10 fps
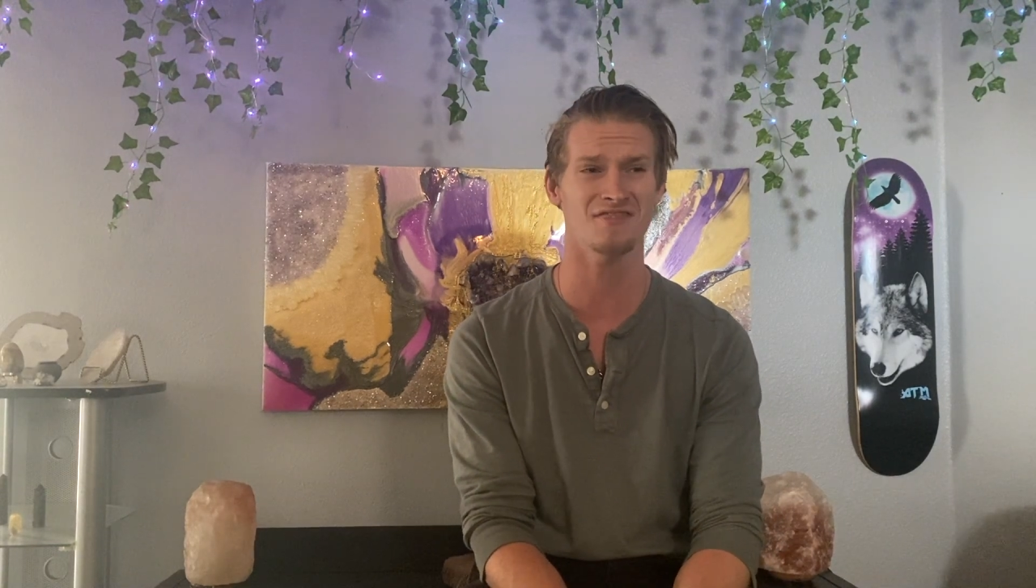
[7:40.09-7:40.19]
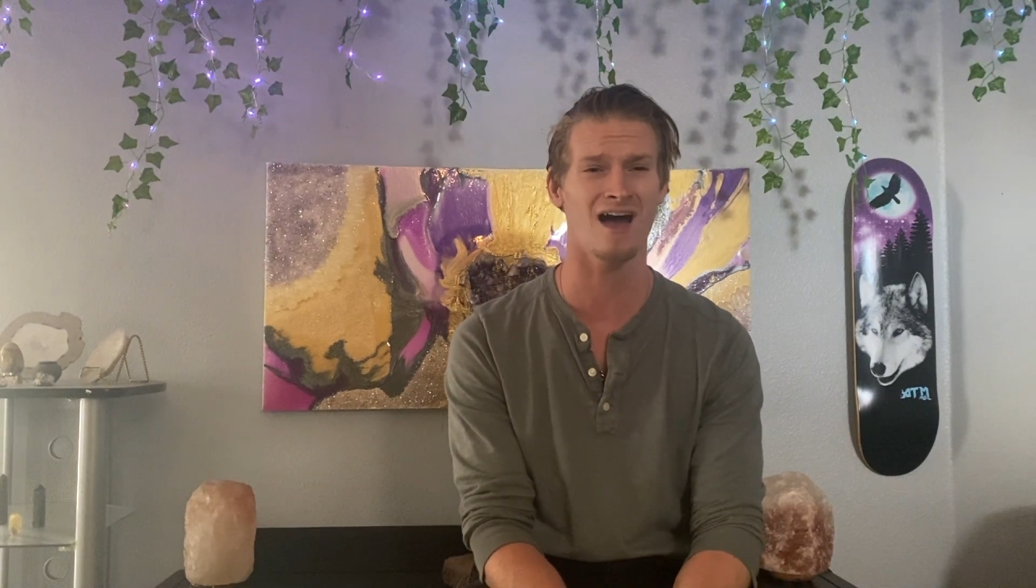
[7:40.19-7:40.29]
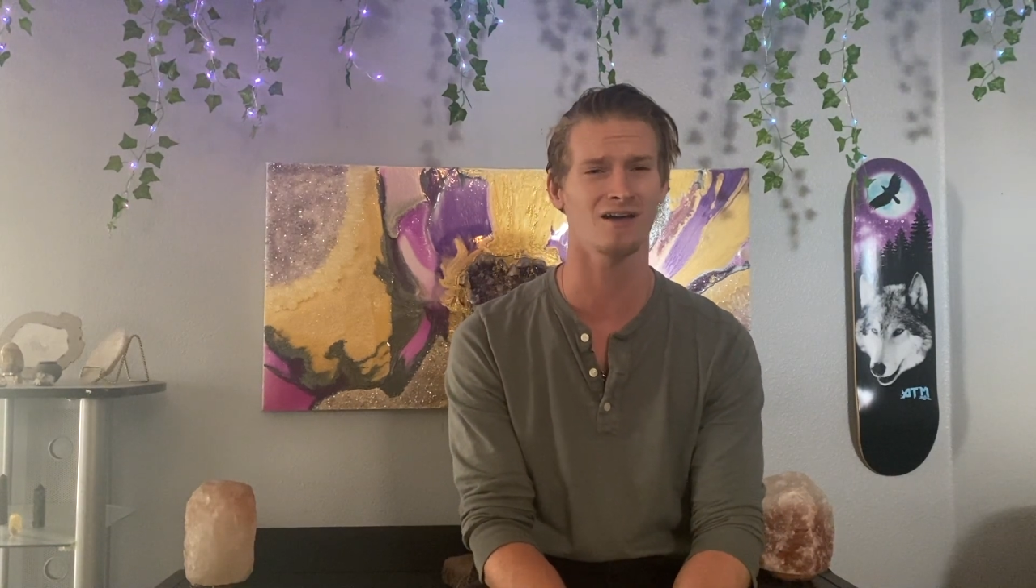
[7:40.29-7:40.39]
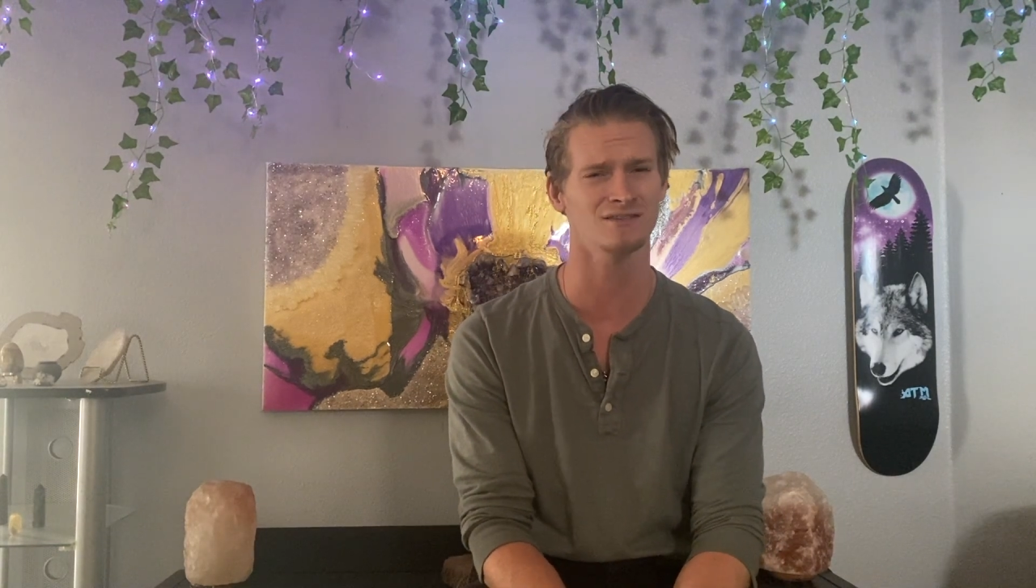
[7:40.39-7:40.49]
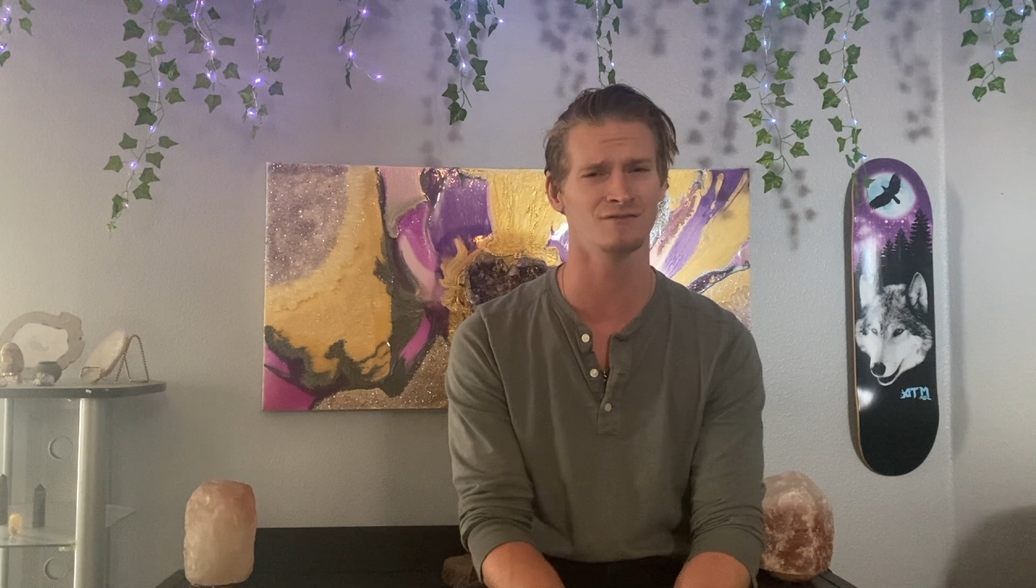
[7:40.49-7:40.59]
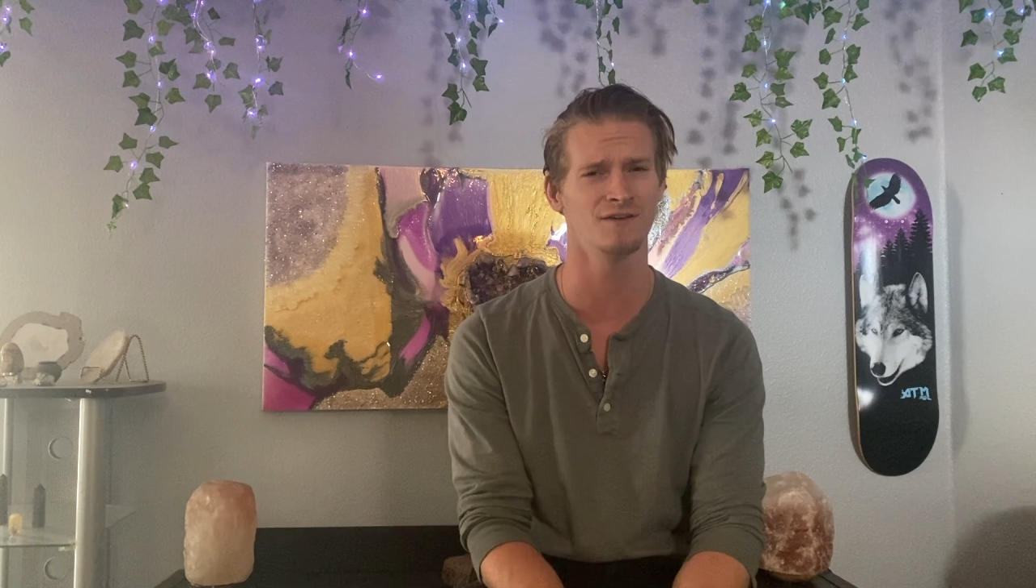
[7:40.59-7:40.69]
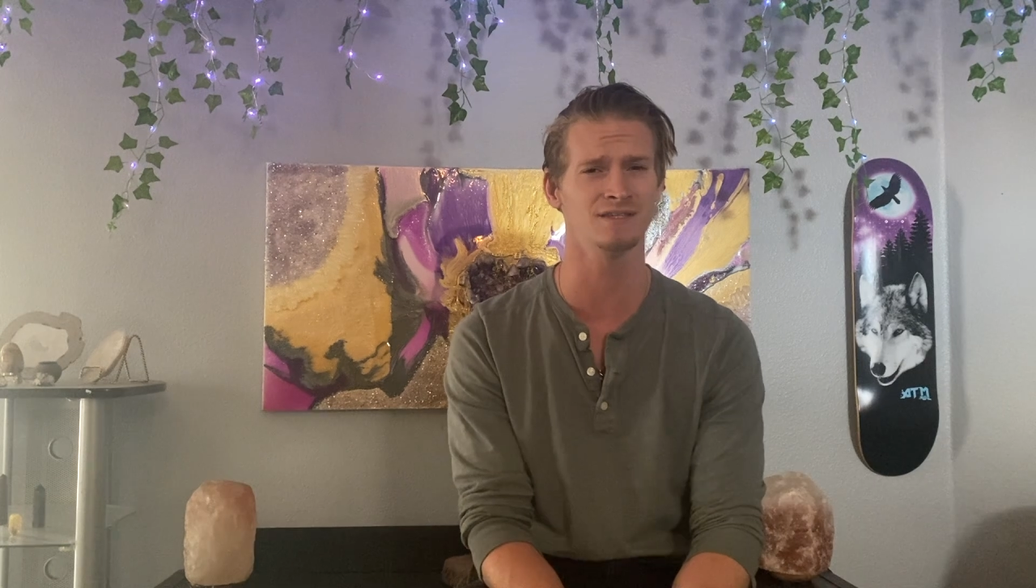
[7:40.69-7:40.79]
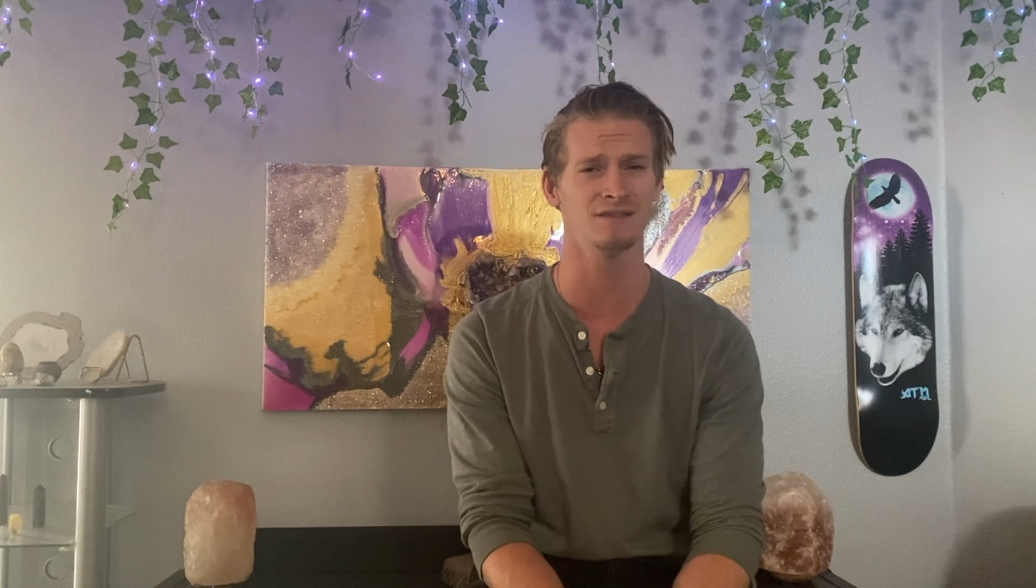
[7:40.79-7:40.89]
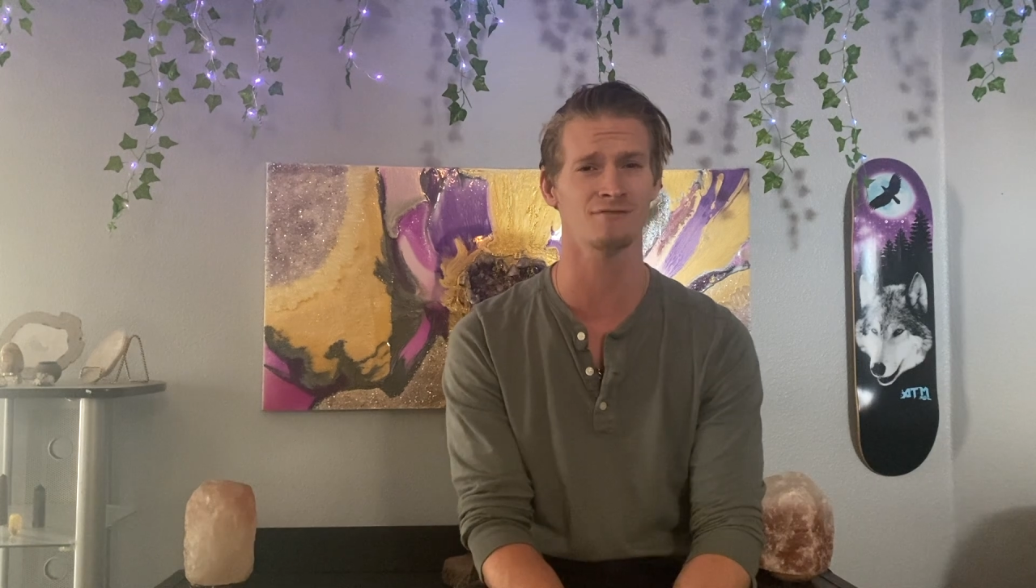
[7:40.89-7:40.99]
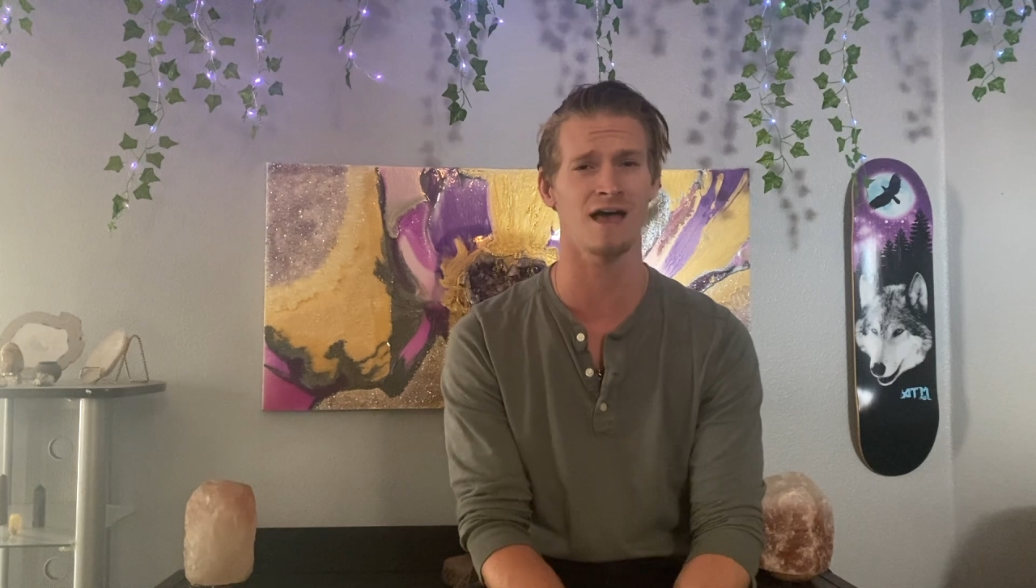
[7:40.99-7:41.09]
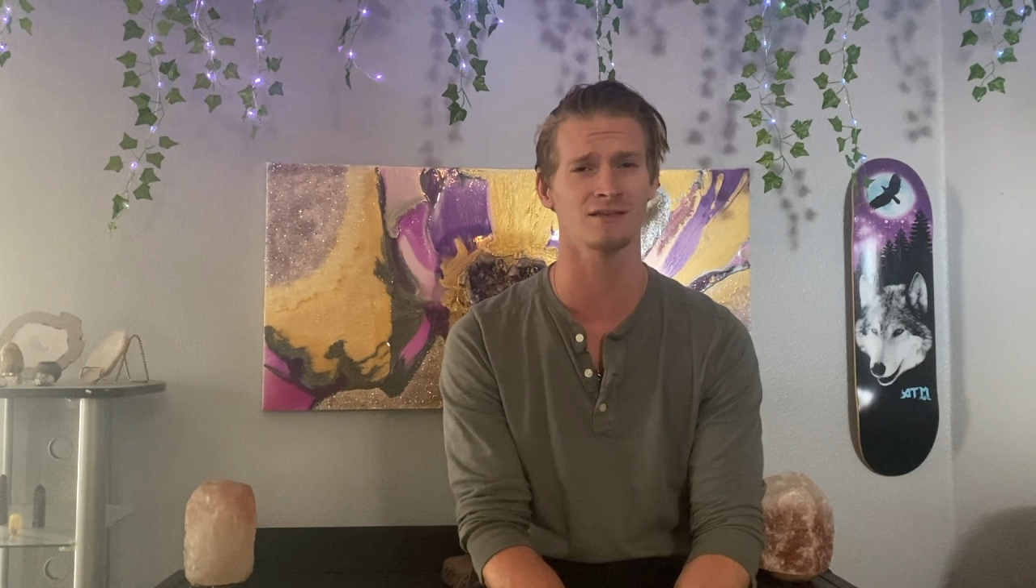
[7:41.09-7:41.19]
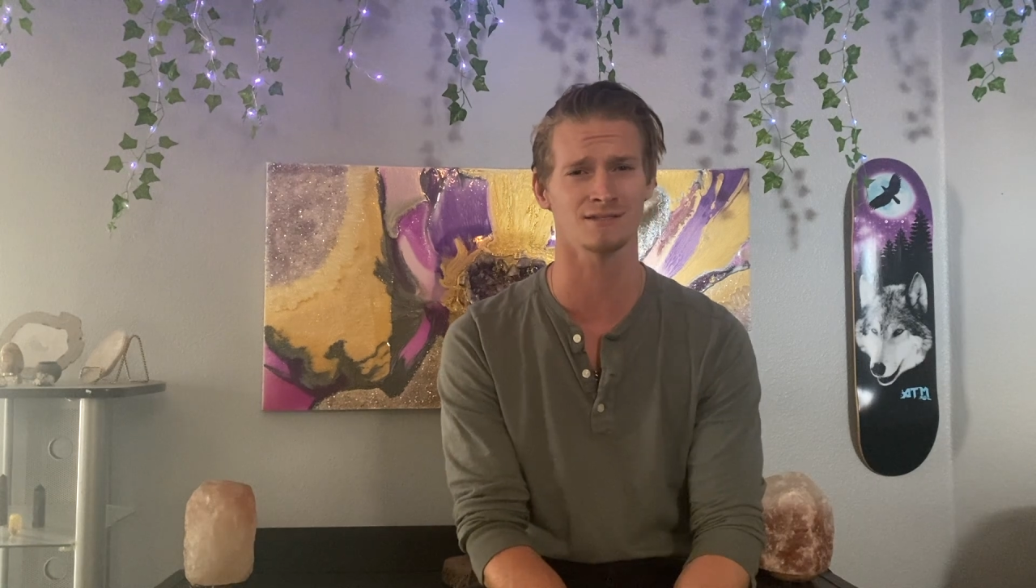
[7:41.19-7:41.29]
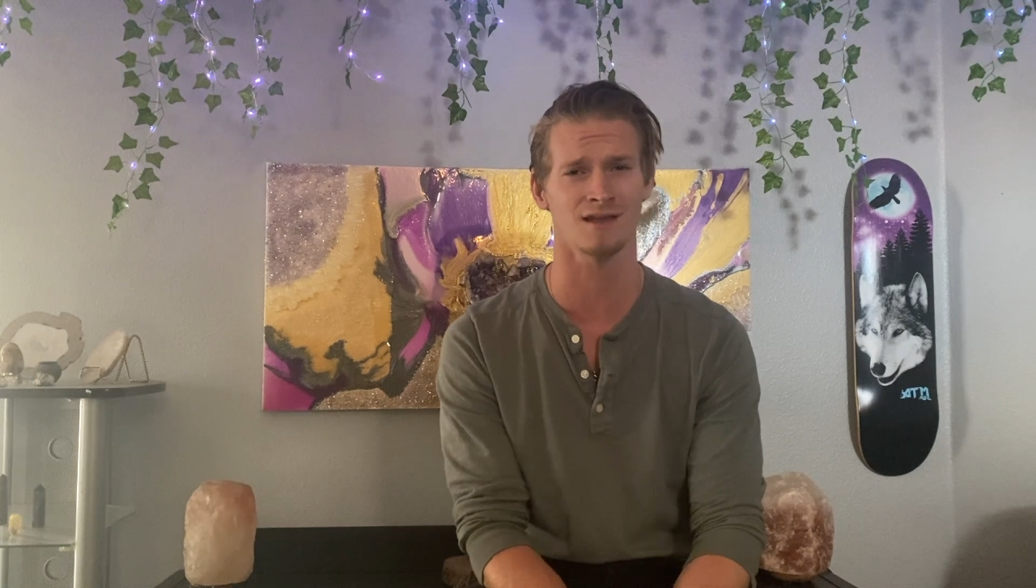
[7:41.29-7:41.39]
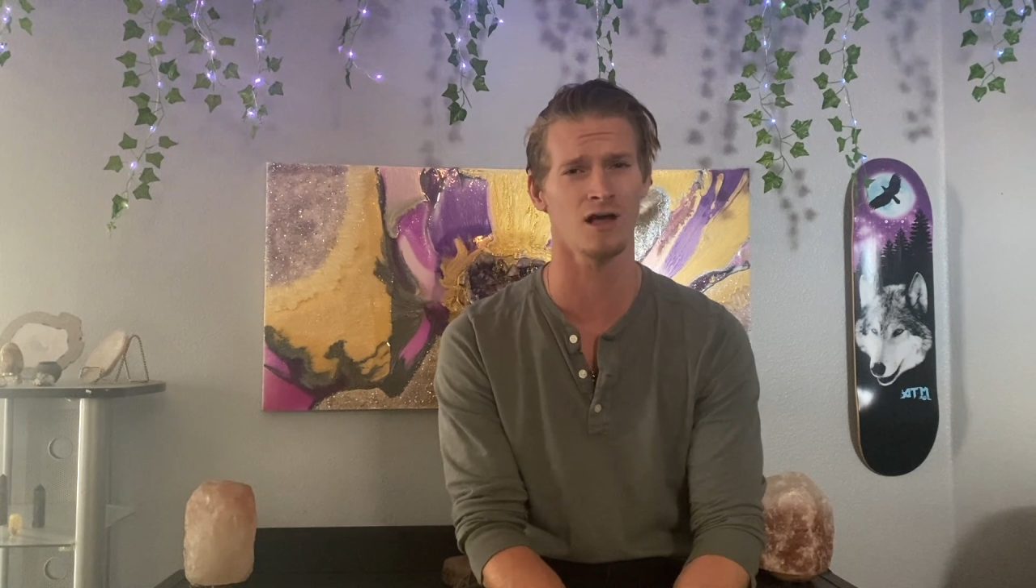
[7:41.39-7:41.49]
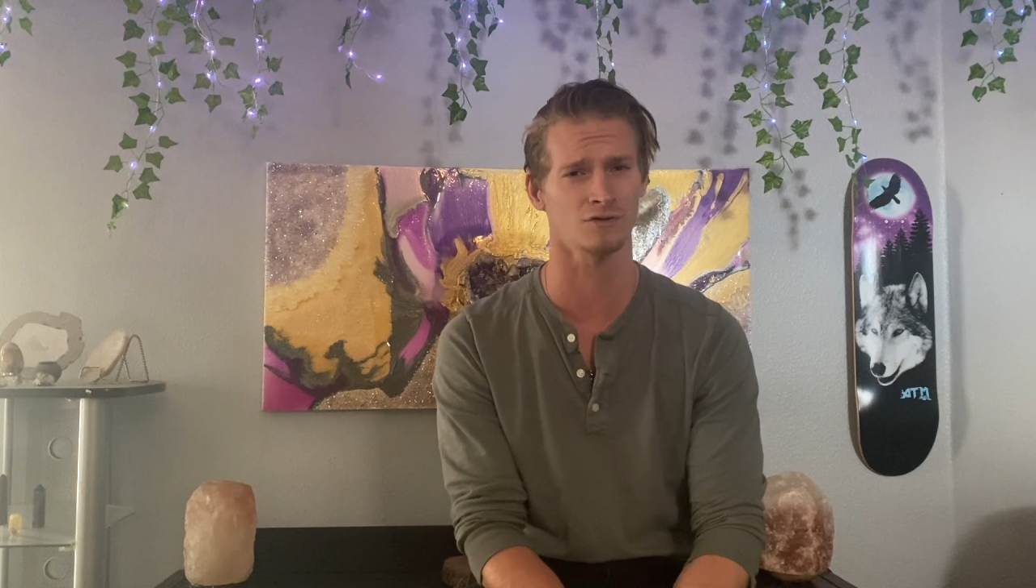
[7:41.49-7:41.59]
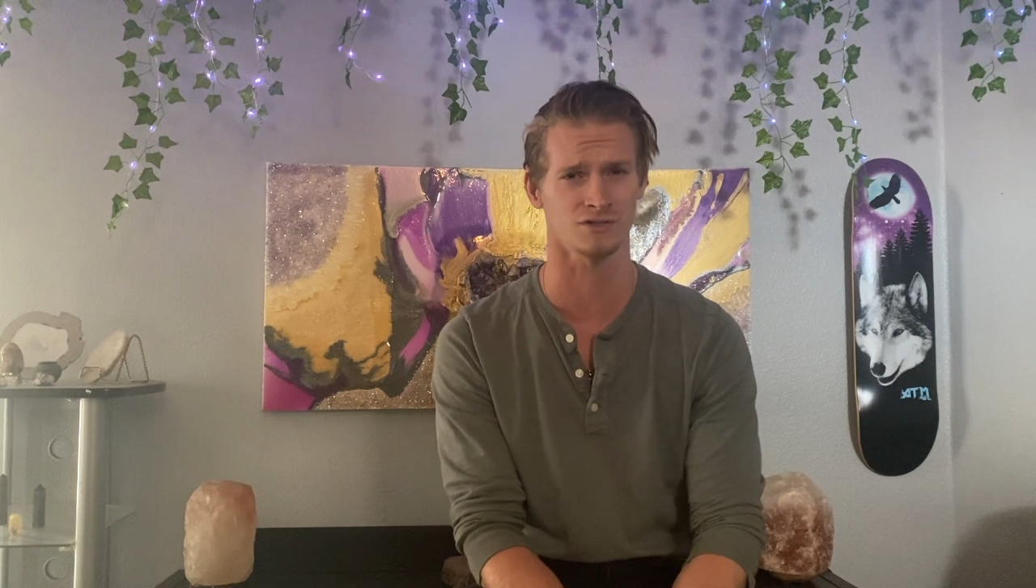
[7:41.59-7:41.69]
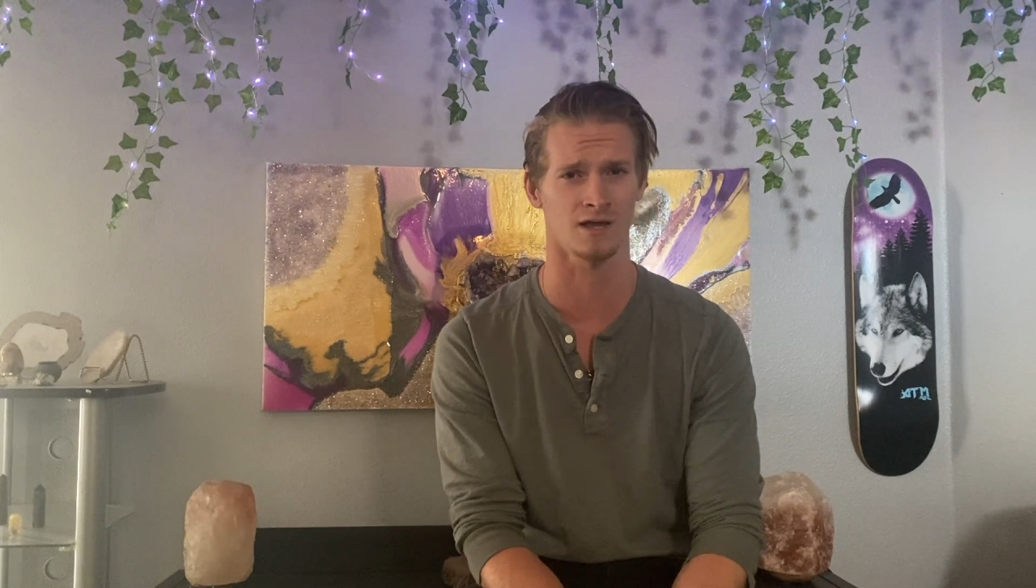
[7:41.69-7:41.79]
$15,000